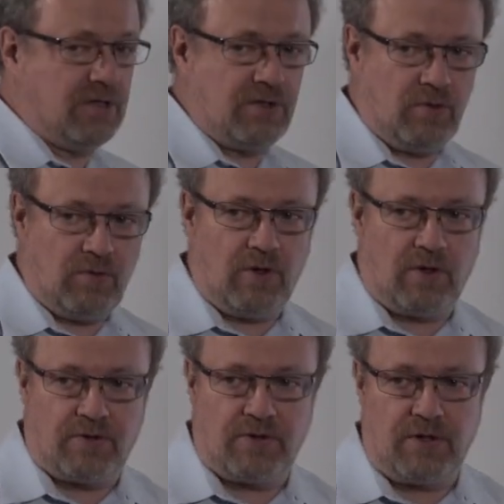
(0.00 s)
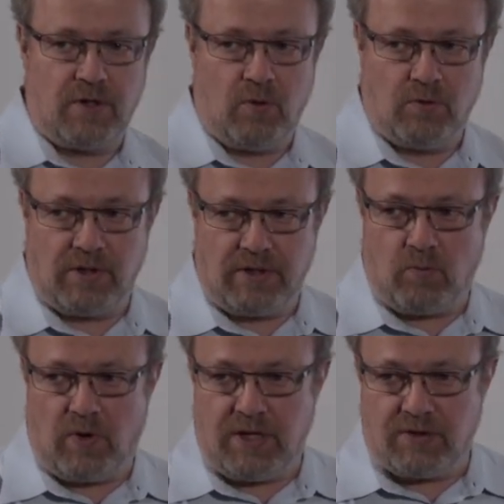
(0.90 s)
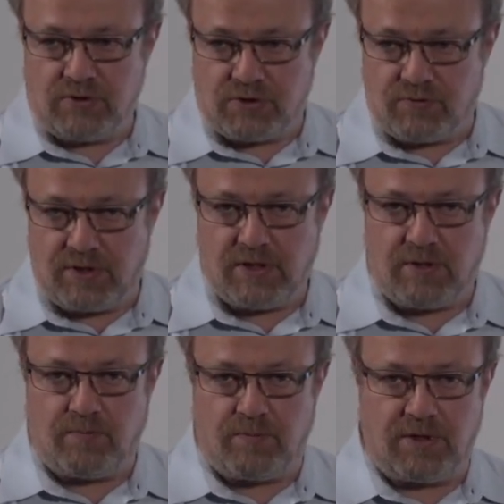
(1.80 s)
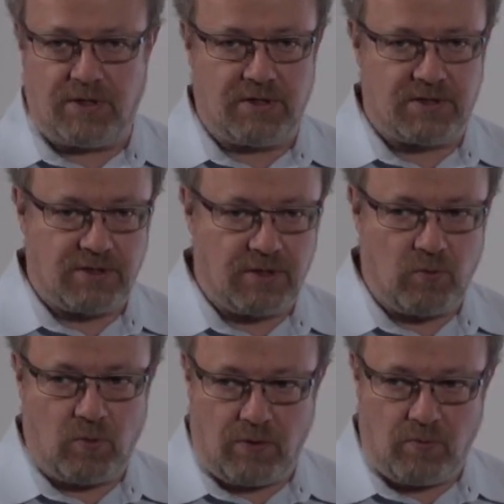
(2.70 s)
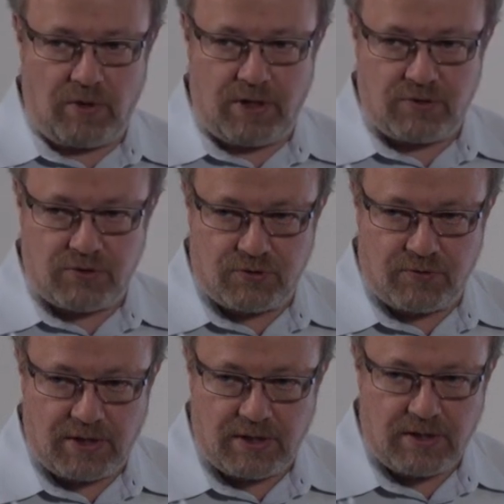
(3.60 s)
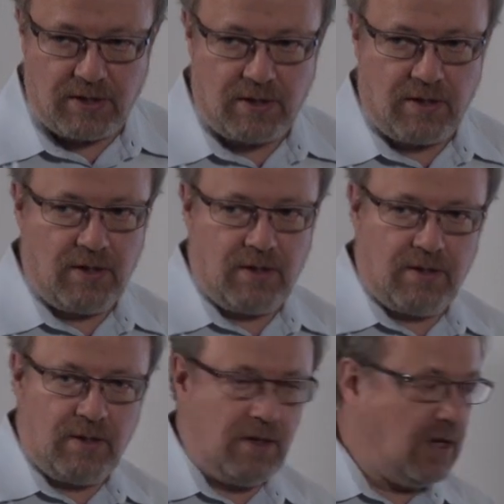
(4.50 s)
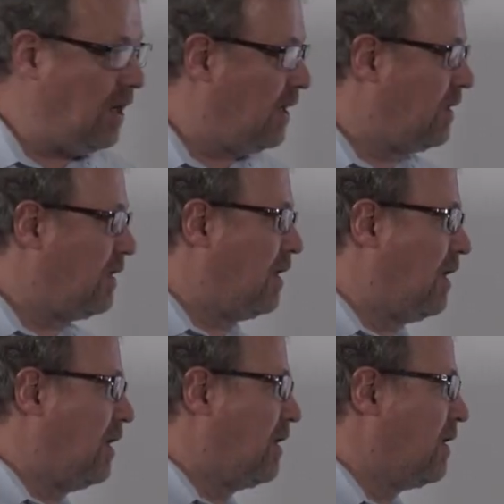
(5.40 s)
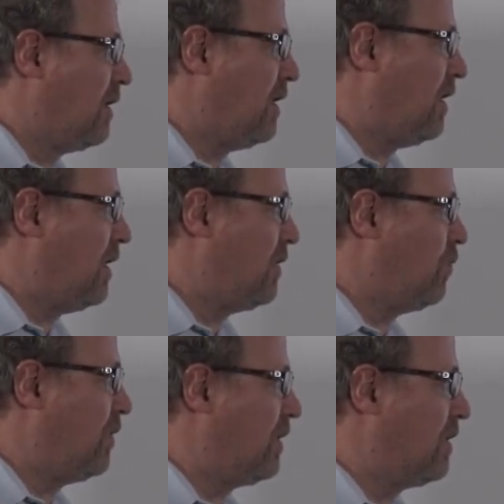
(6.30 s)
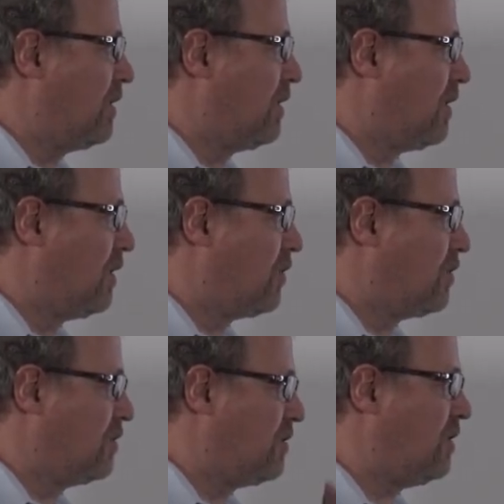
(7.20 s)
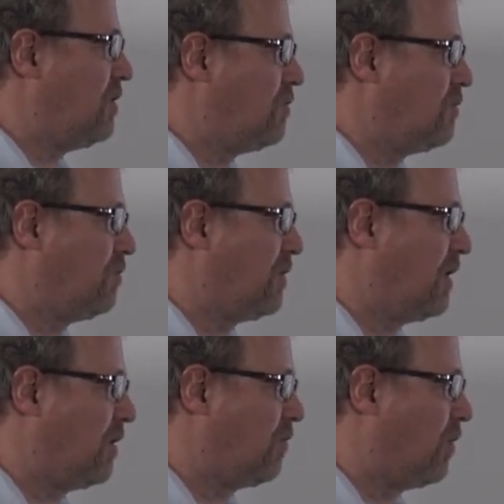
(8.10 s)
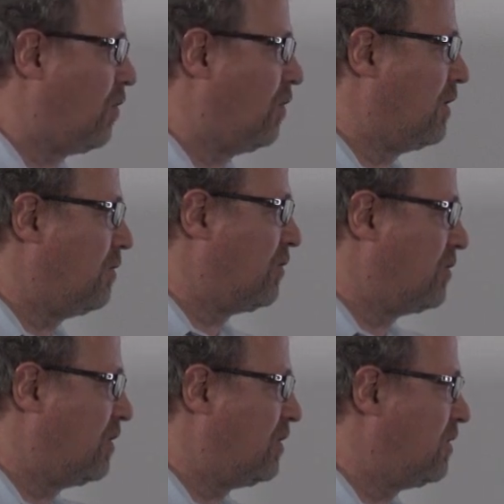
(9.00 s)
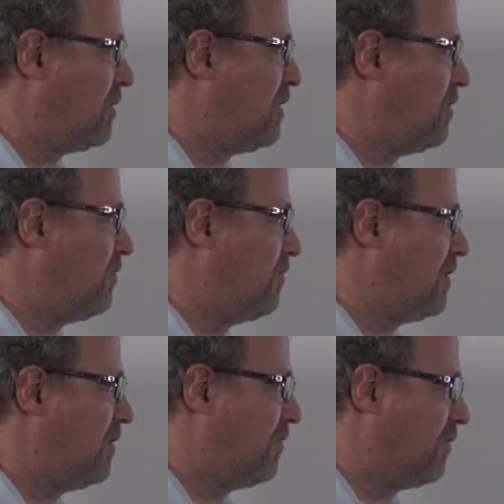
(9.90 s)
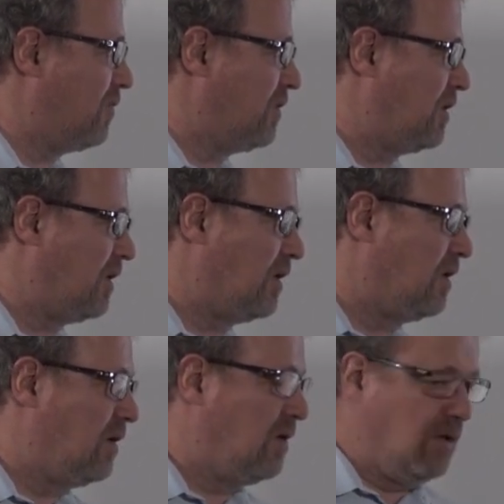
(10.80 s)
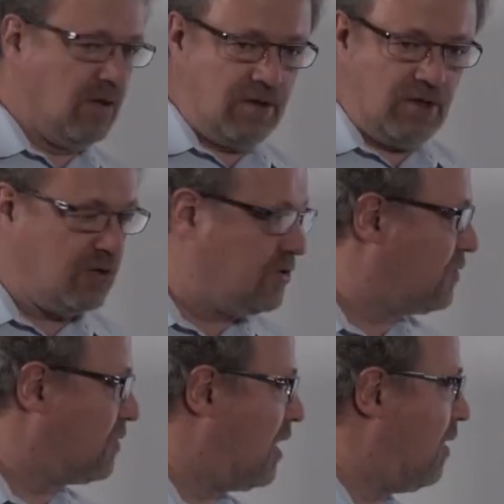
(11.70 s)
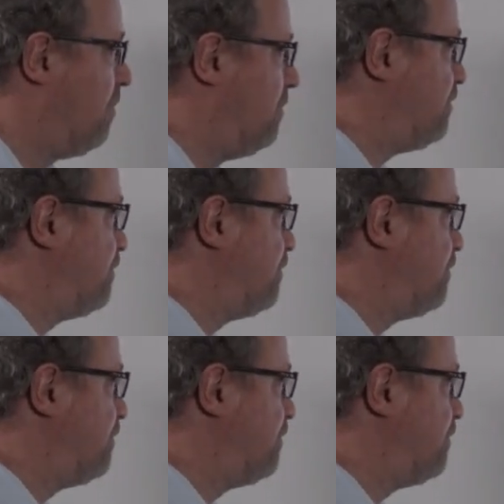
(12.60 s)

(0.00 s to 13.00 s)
is no longer the only way to shrink, but it's still one way to shrink. And it will continue to play a role, in particular EUV, for the years to come.